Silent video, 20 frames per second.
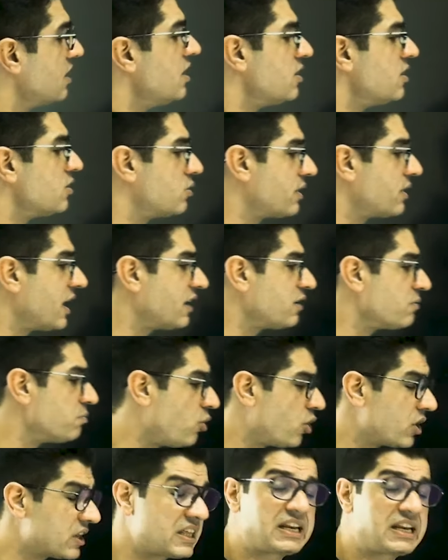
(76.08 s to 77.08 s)
to get
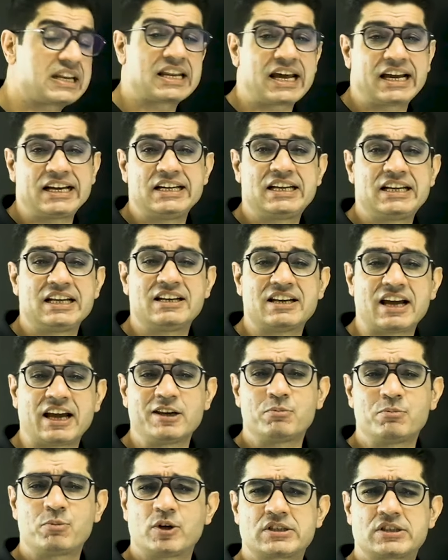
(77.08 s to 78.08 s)
more than
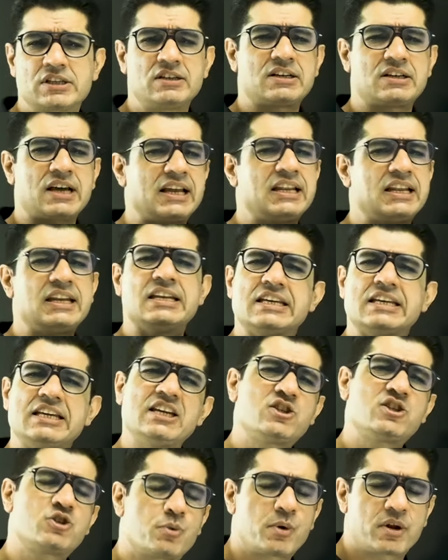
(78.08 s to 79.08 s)
99 percentile in
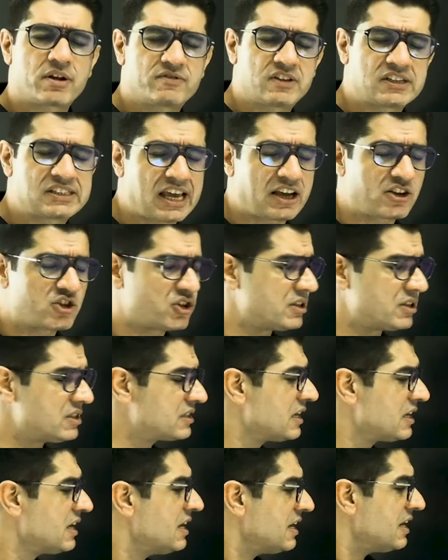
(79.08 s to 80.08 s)
each one of the
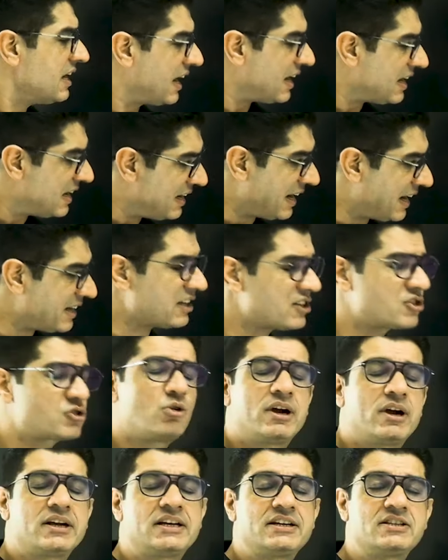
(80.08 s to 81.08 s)
sections. And let us go
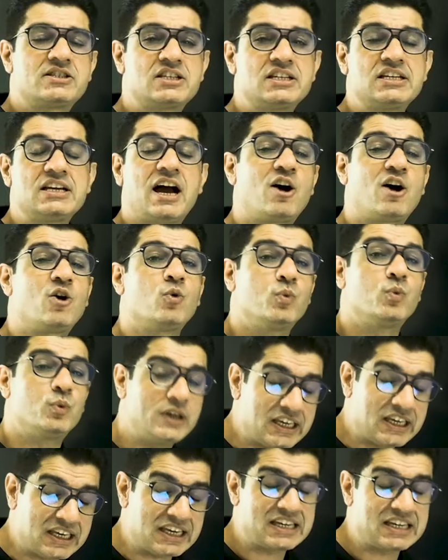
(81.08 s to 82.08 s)
ahead and see how
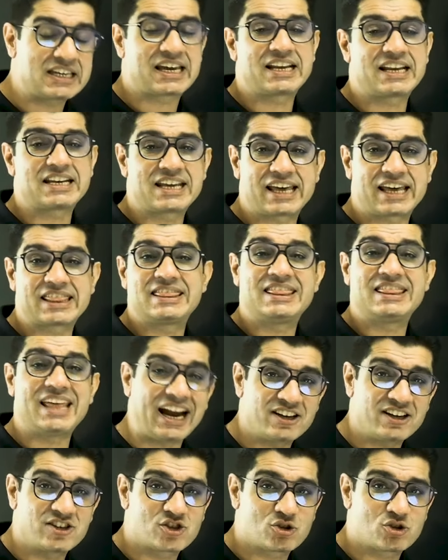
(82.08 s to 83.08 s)
we can get
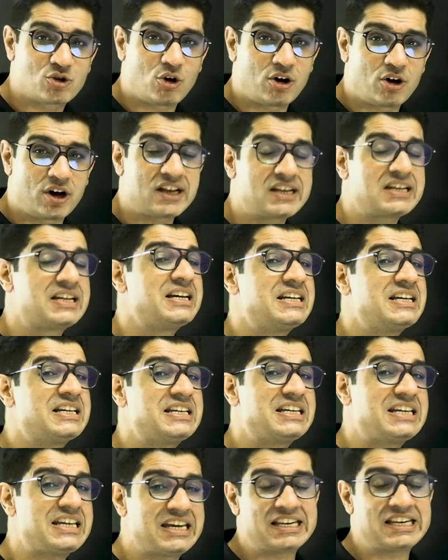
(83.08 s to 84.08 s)
that score
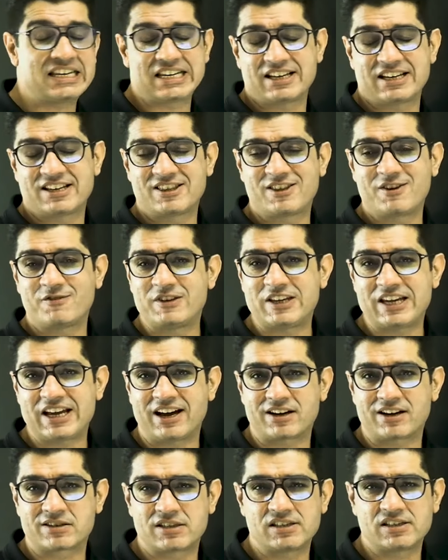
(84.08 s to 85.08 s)
in the
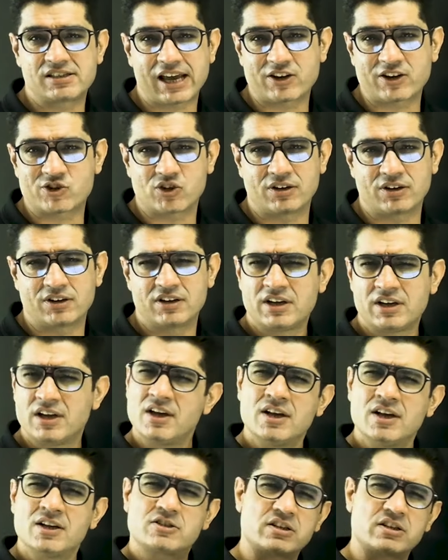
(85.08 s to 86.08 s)
VARC section.
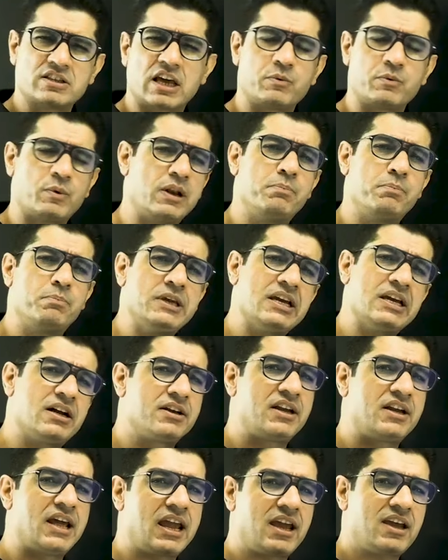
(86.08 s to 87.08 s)
So there will be
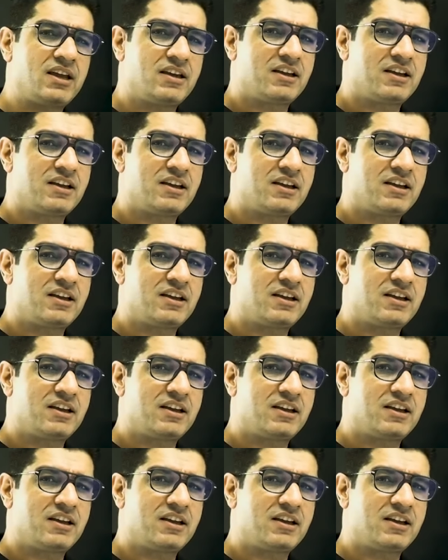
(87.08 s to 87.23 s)
a day